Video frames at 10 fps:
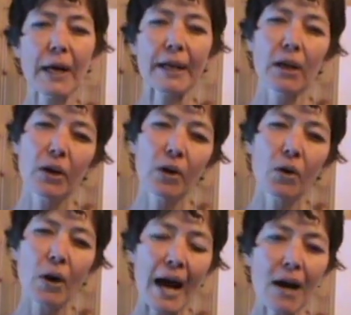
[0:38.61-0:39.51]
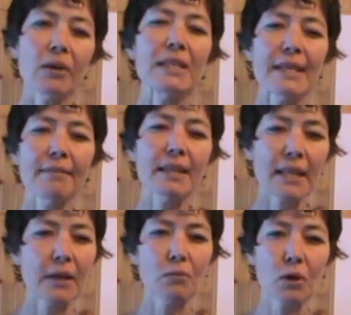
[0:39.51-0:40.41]
like, how does
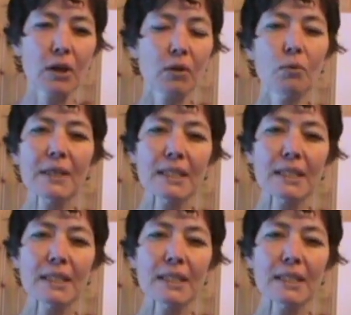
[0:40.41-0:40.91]
everything work?